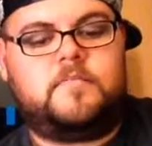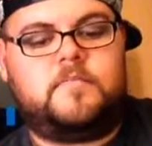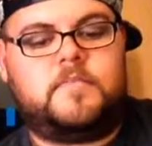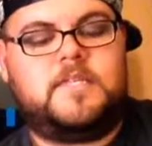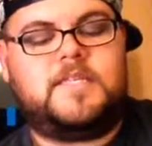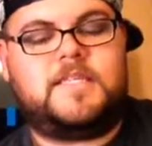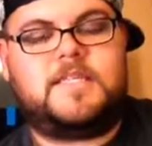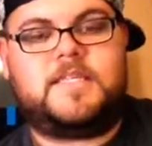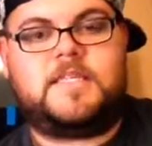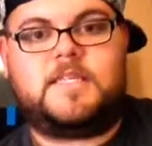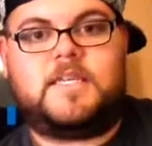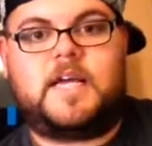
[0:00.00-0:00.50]

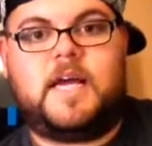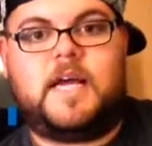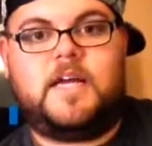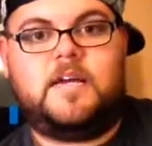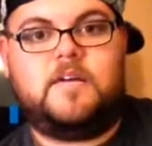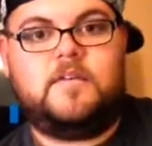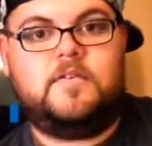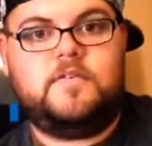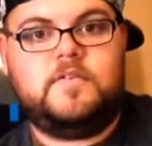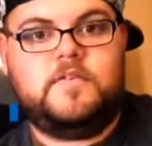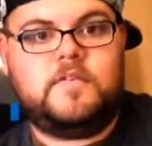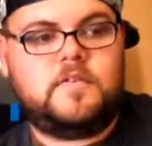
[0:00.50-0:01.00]

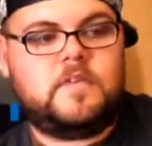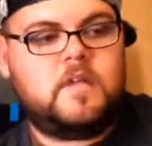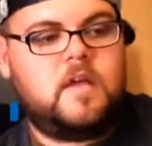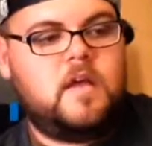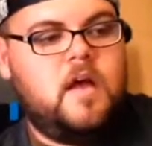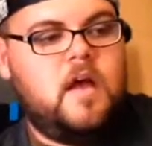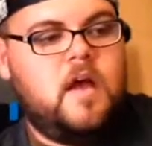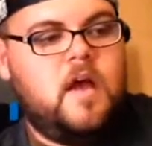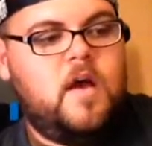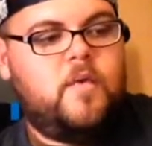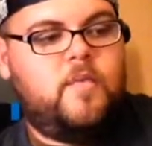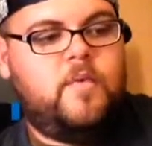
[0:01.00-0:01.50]
styles.
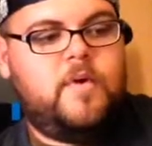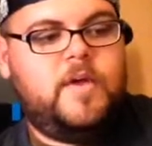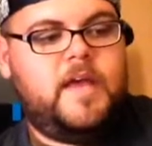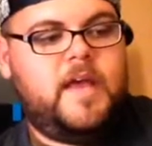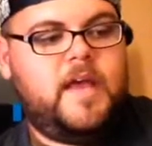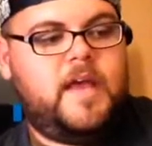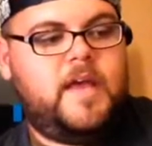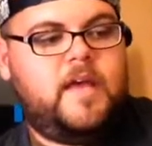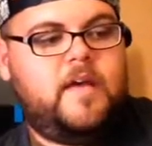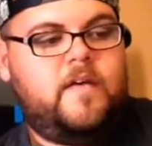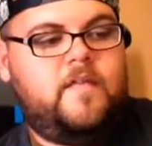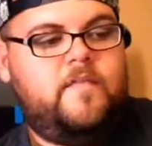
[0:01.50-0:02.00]
We
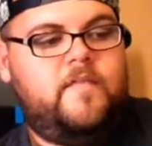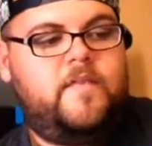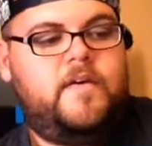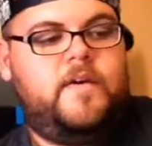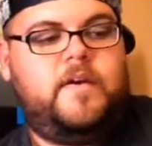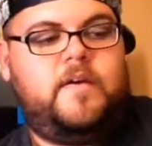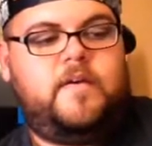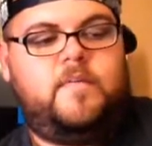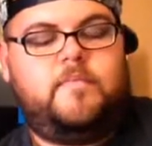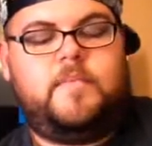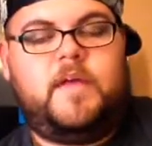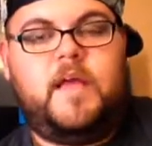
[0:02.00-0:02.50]
have
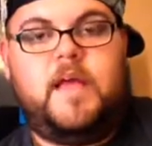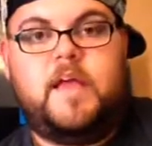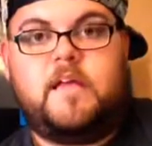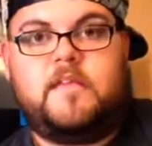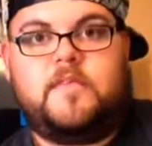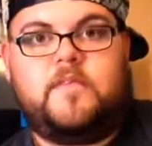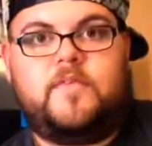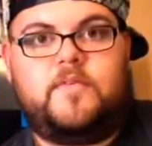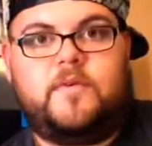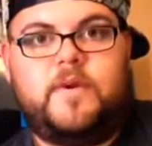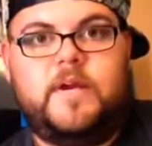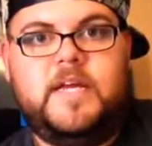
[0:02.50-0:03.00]

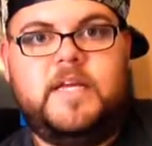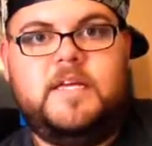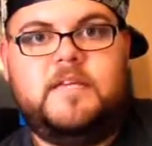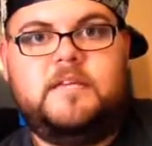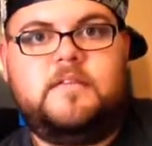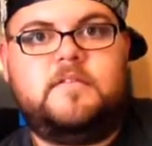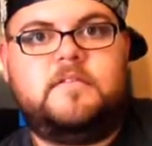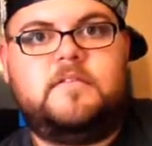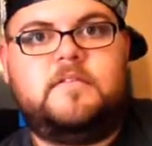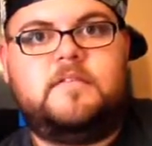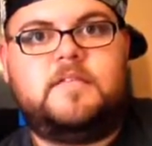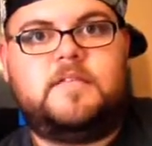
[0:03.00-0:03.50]
and three
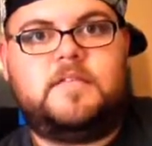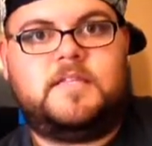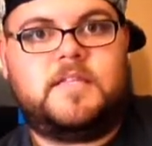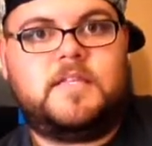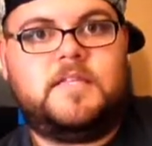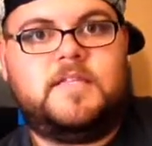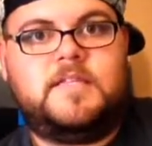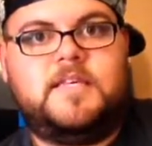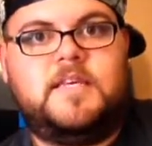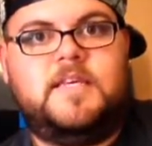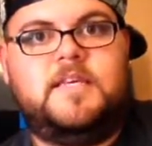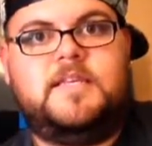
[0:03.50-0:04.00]

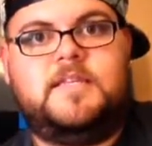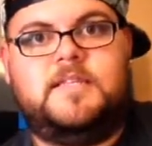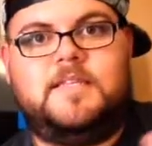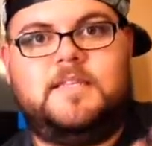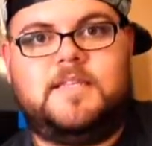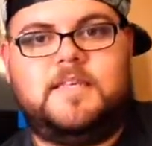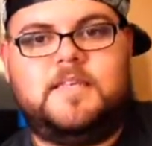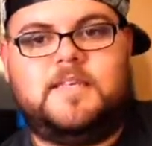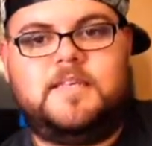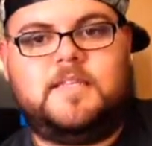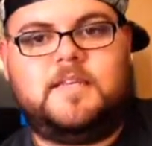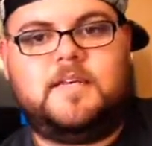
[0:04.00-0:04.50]
Scentsy
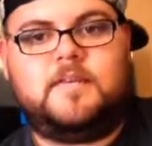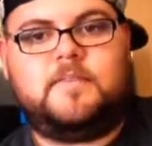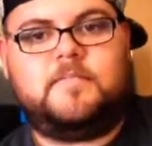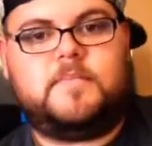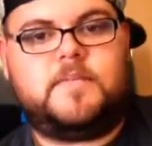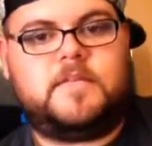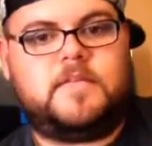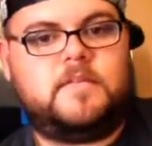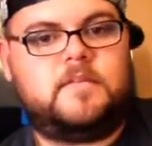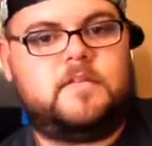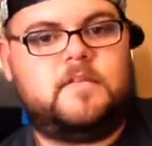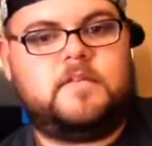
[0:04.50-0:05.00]
systems.
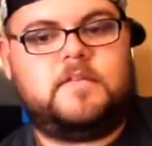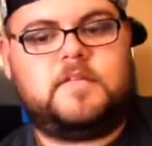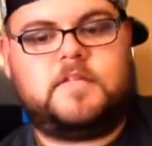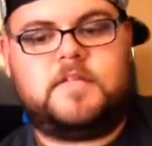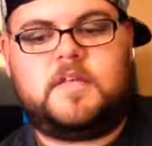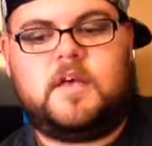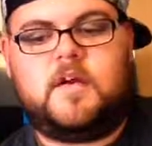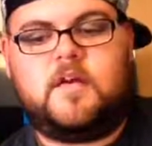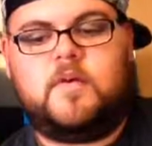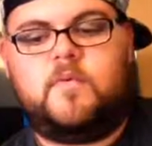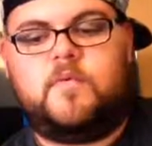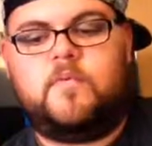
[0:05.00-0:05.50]

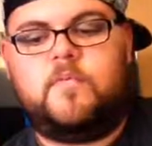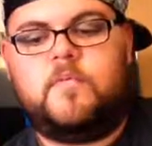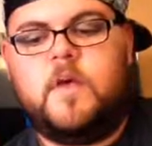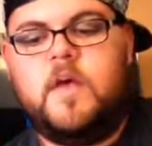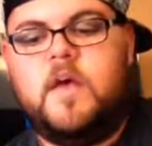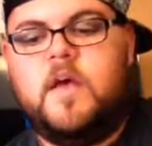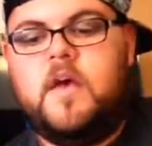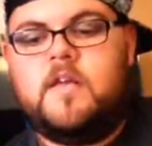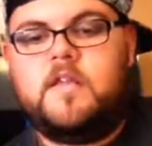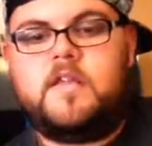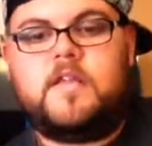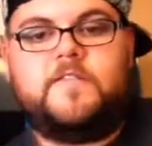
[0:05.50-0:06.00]
So
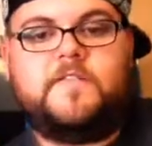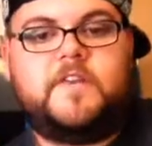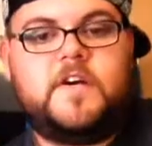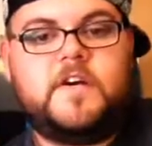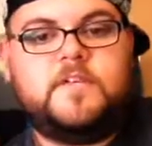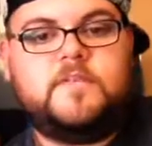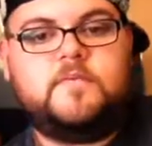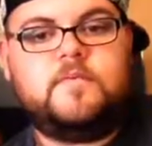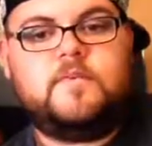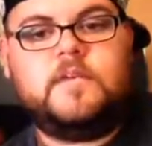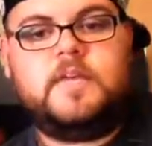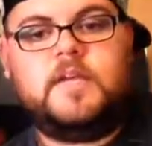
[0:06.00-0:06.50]
the
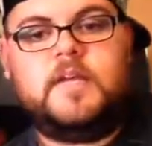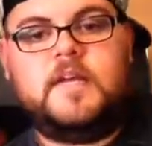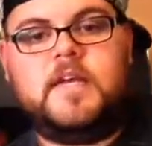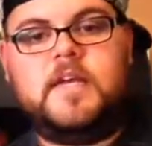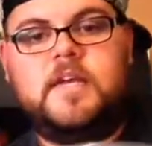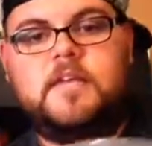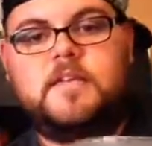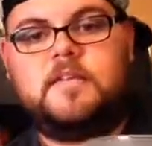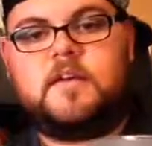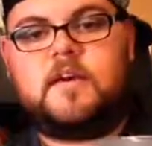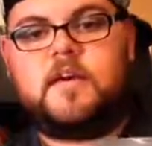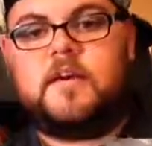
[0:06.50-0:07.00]
first one
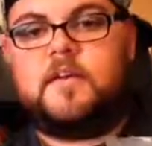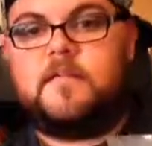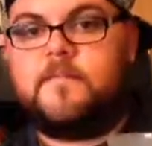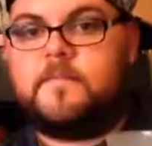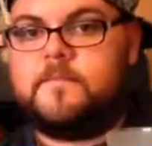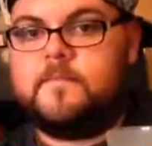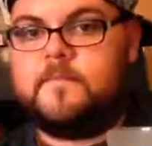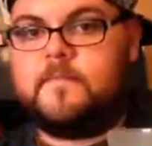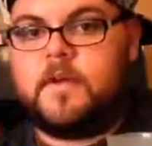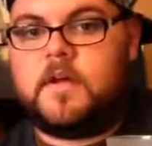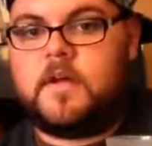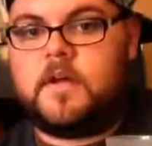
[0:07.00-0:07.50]
is our
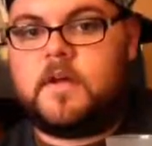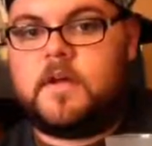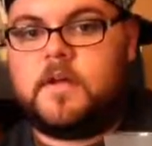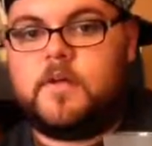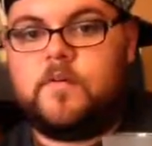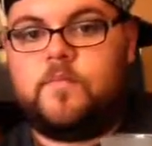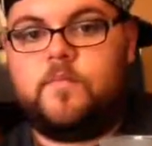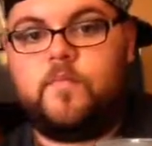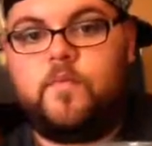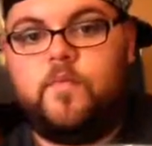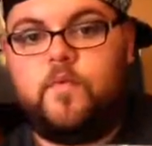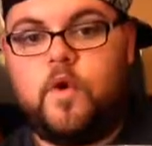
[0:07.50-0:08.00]

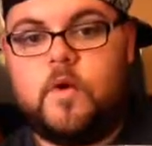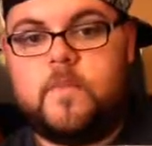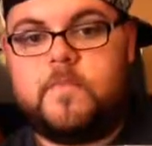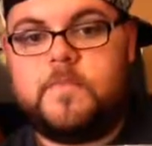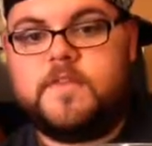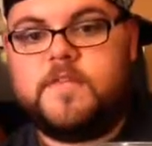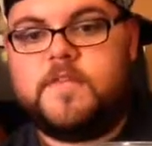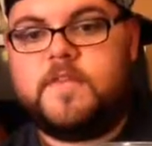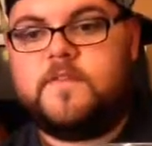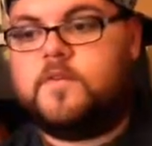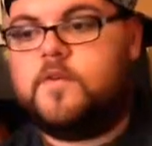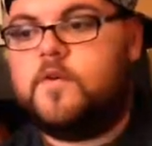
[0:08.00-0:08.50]

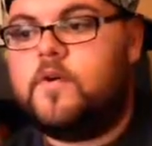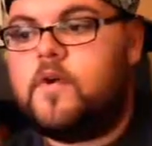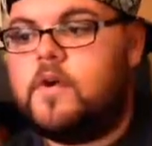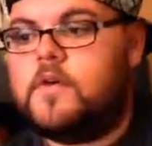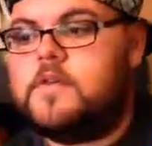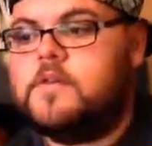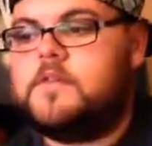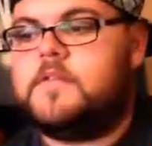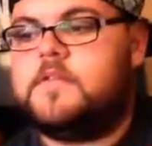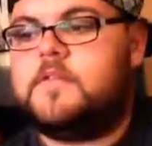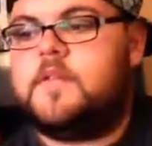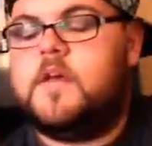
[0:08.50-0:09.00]
warmers, of
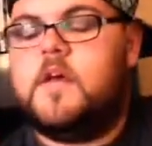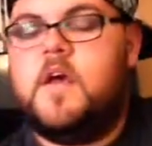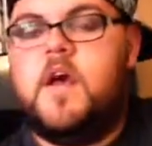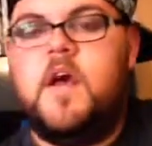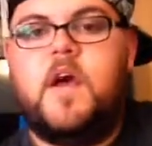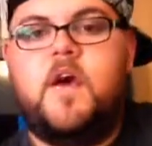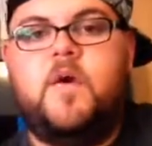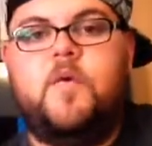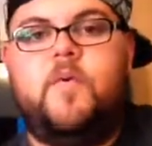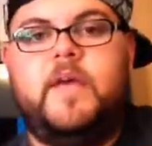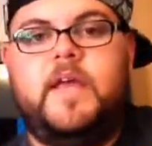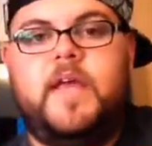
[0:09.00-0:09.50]
course.
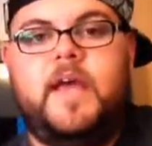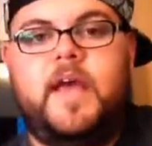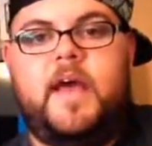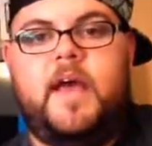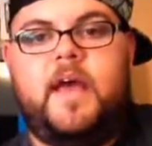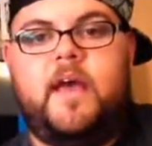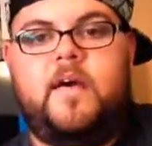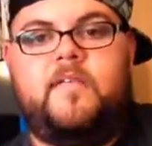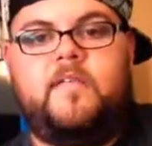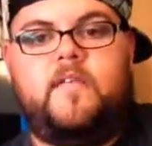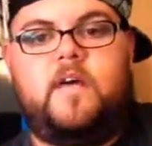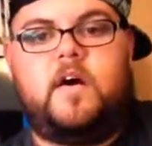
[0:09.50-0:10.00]
We
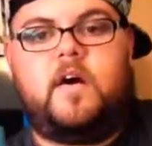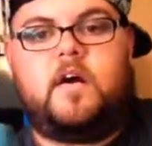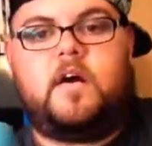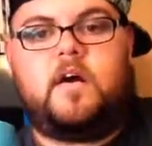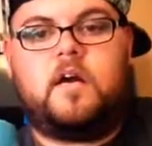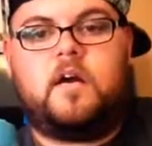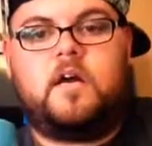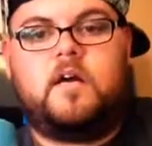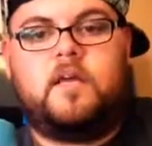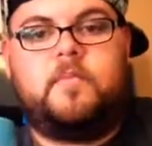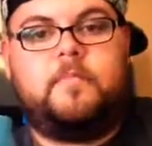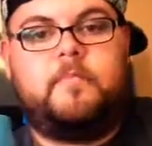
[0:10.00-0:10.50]
have
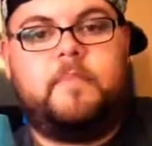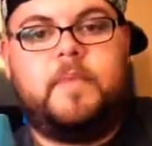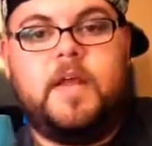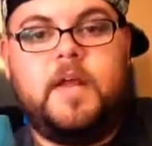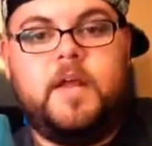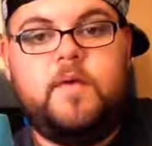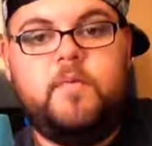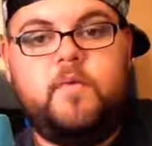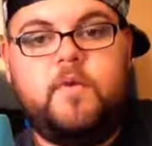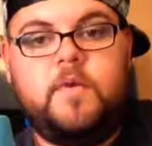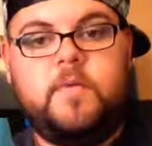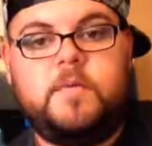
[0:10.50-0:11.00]
our
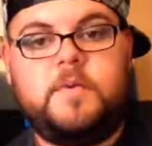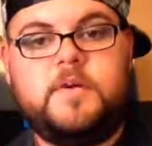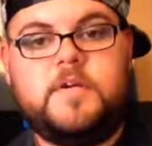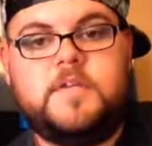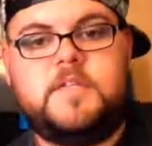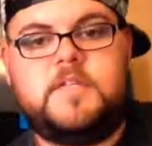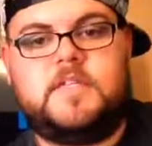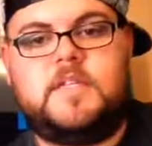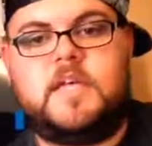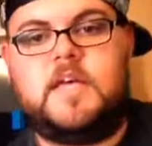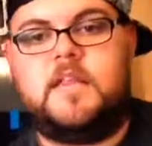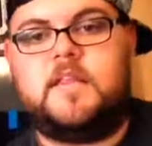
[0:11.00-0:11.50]
mini
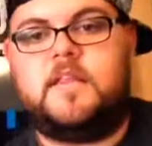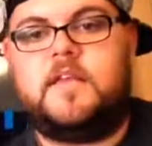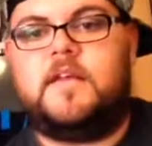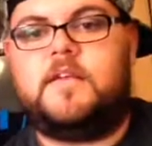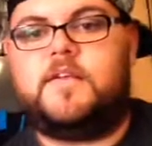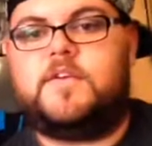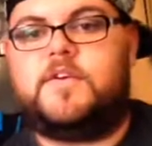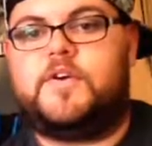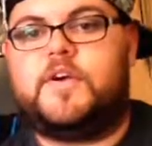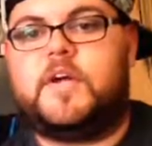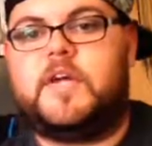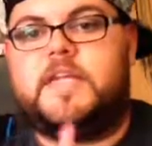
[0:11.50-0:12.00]
warmers, and then
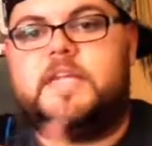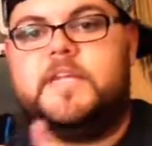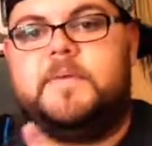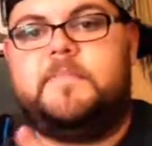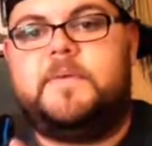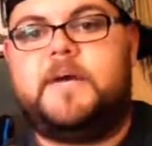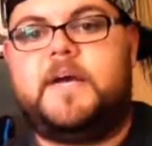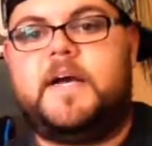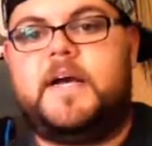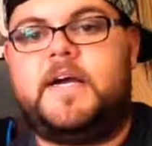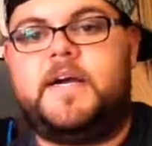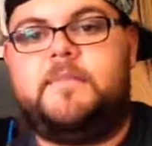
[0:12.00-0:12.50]
directly
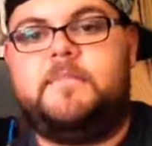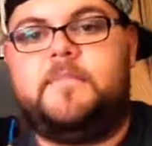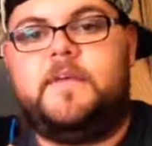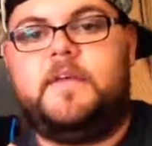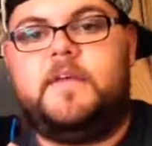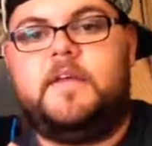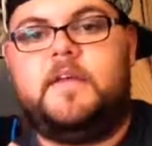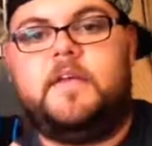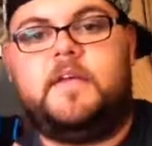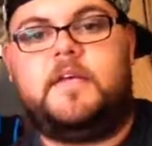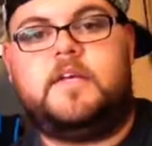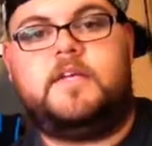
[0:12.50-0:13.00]
behind
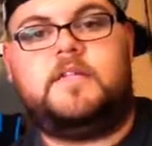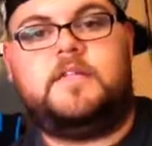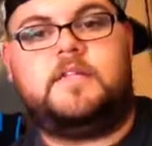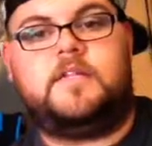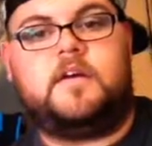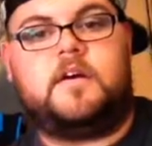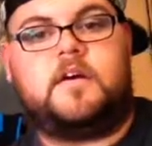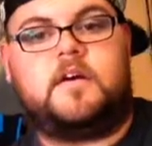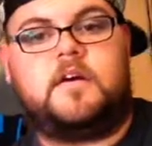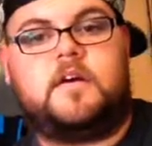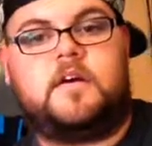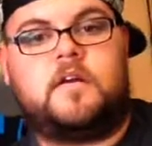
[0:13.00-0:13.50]
me is
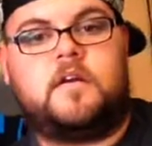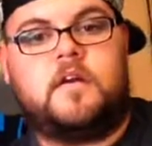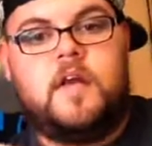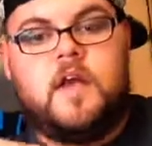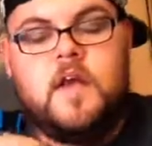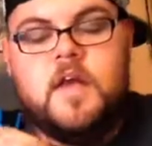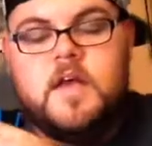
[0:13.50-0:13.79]
our